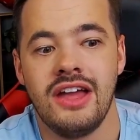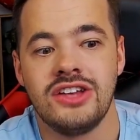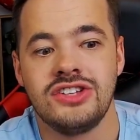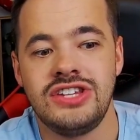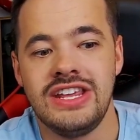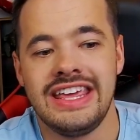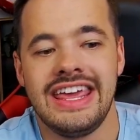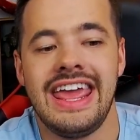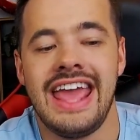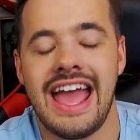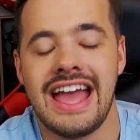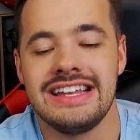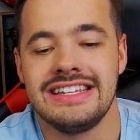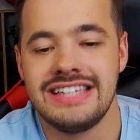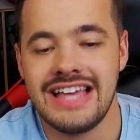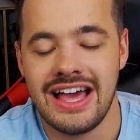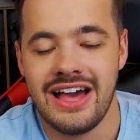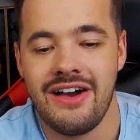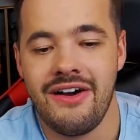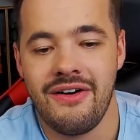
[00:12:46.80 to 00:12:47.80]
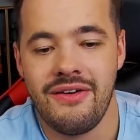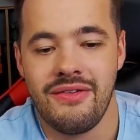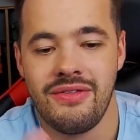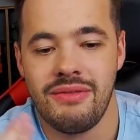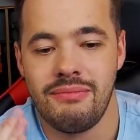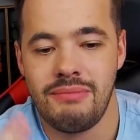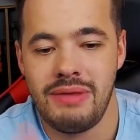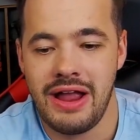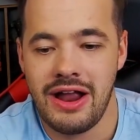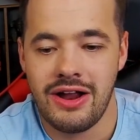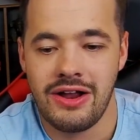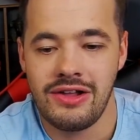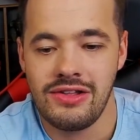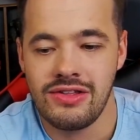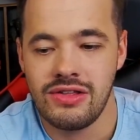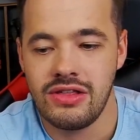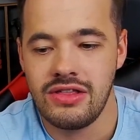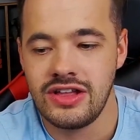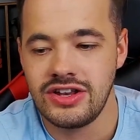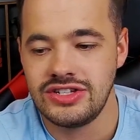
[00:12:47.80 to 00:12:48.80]
she can't tell the
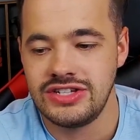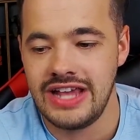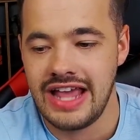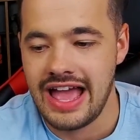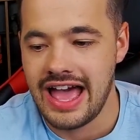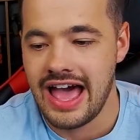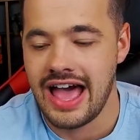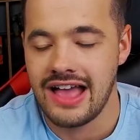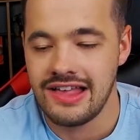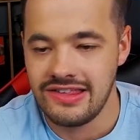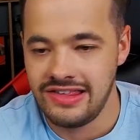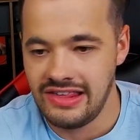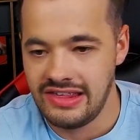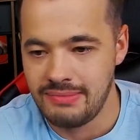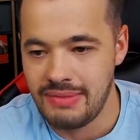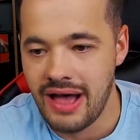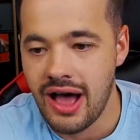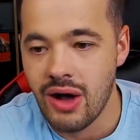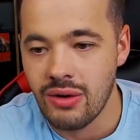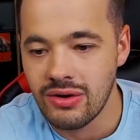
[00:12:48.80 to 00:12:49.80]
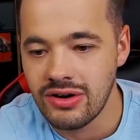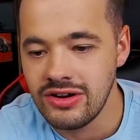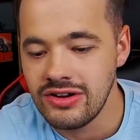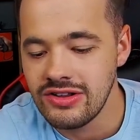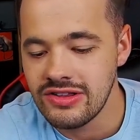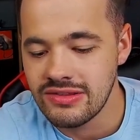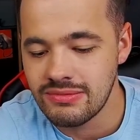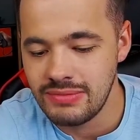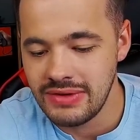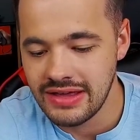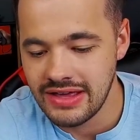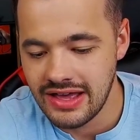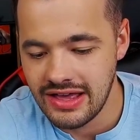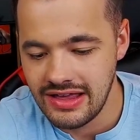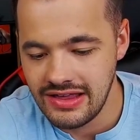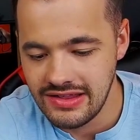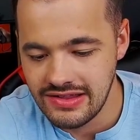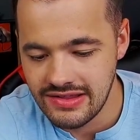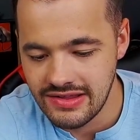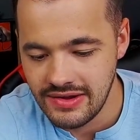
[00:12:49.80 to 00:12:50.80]
parents that she has these powers,
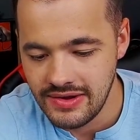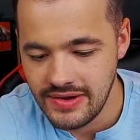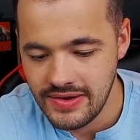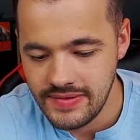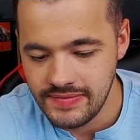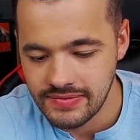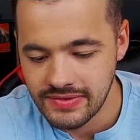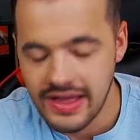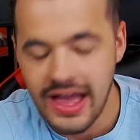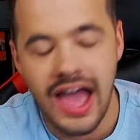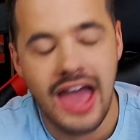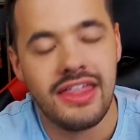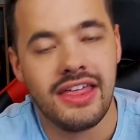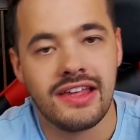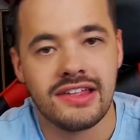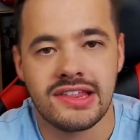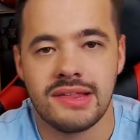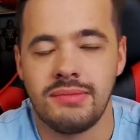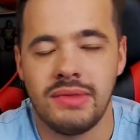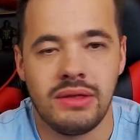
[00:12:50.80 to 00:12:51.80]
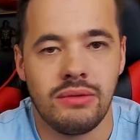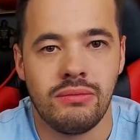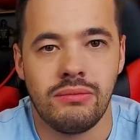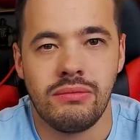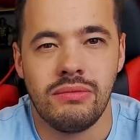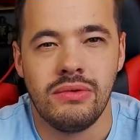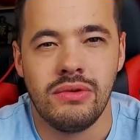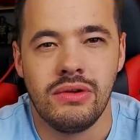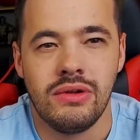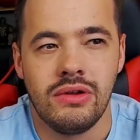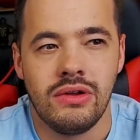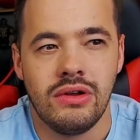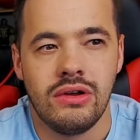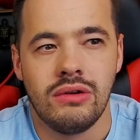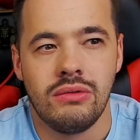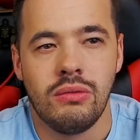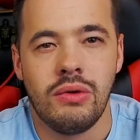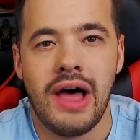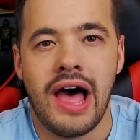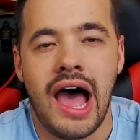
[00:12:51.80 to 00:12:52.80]
because I think something
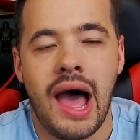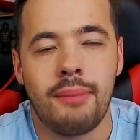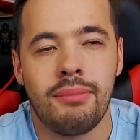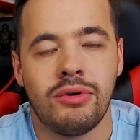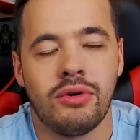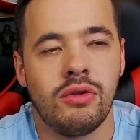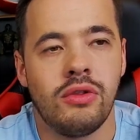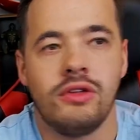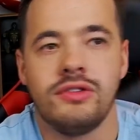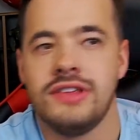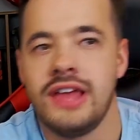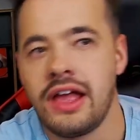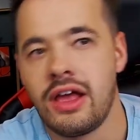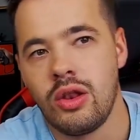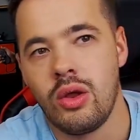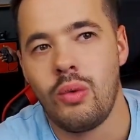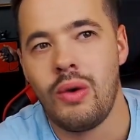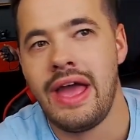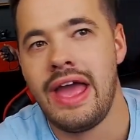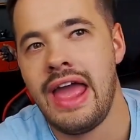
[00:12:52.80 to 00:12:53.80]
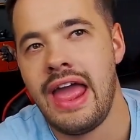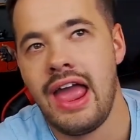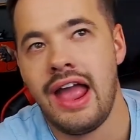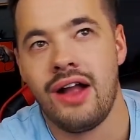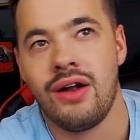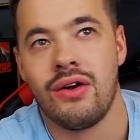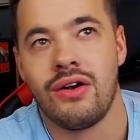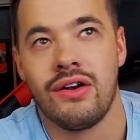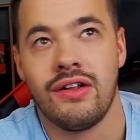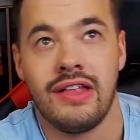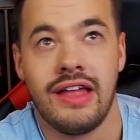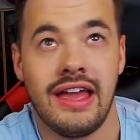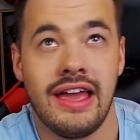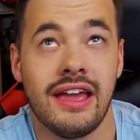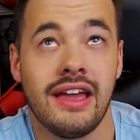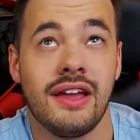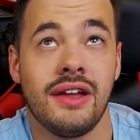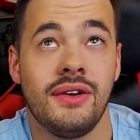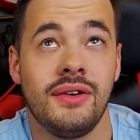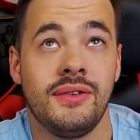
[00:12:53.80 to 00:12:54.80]
will happen, or they'll take it away, or
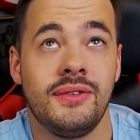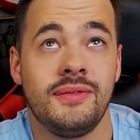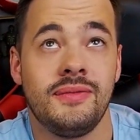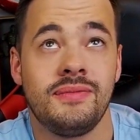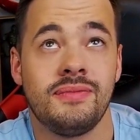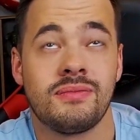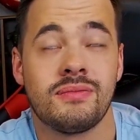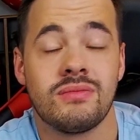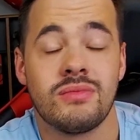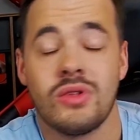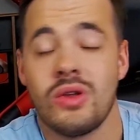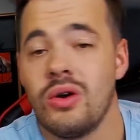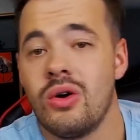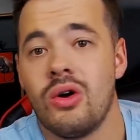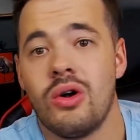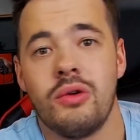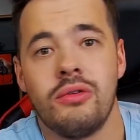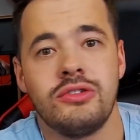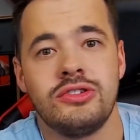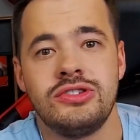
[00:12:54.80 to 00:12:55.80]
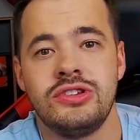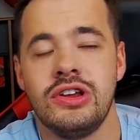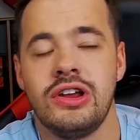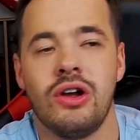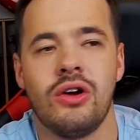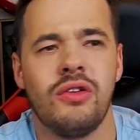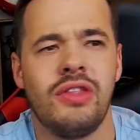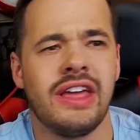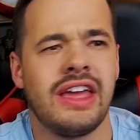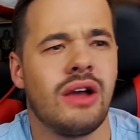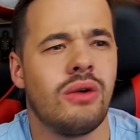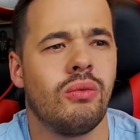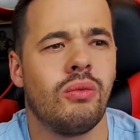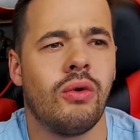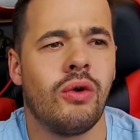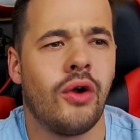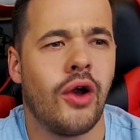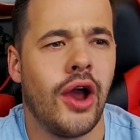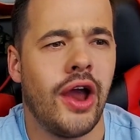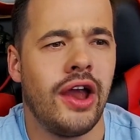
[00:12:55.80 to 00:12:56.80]
like, or they get
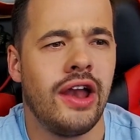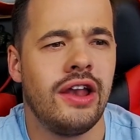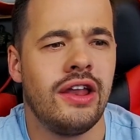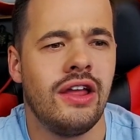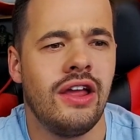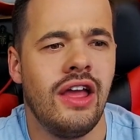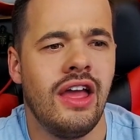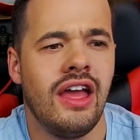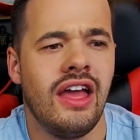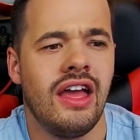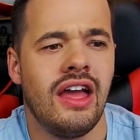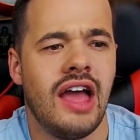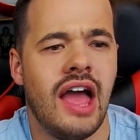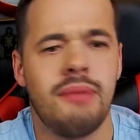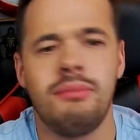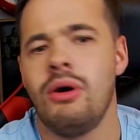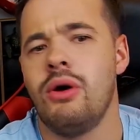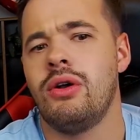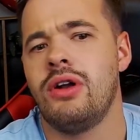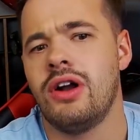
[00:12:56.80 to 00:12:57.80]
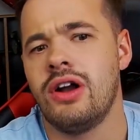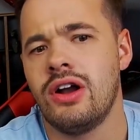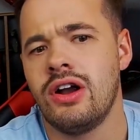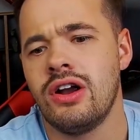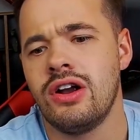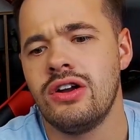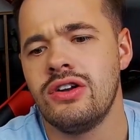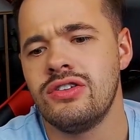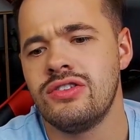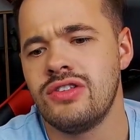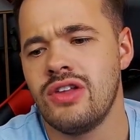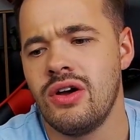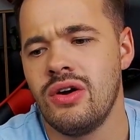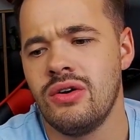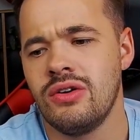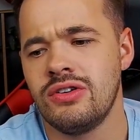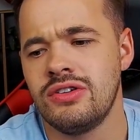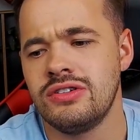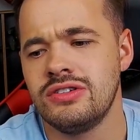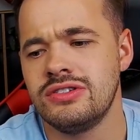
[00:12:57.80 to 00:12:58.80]
worried about her.
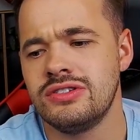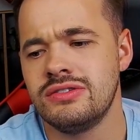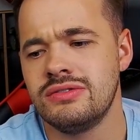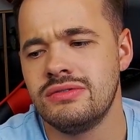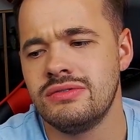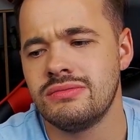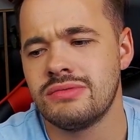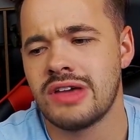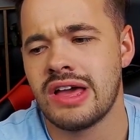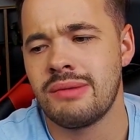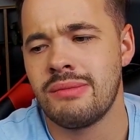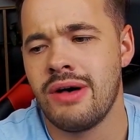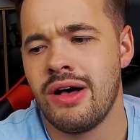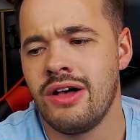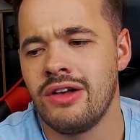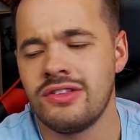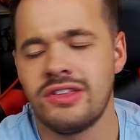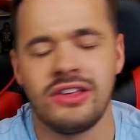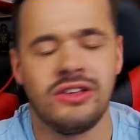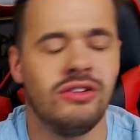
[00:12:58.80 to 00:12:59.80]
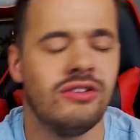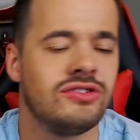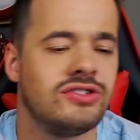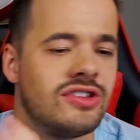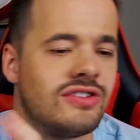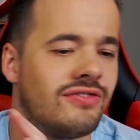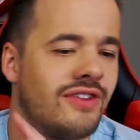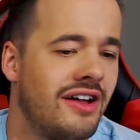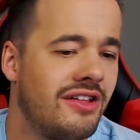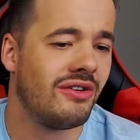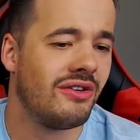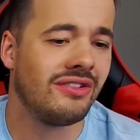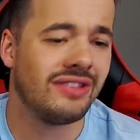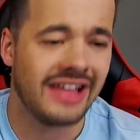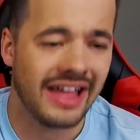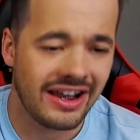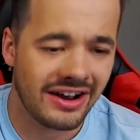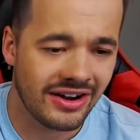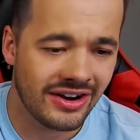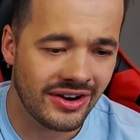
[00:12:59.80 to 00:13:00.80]
So Kamala's like, you'll just out
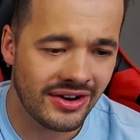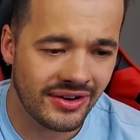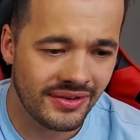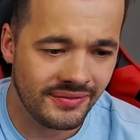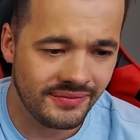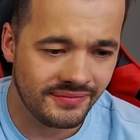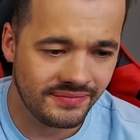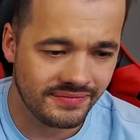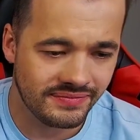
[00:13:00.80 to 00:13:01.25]
later.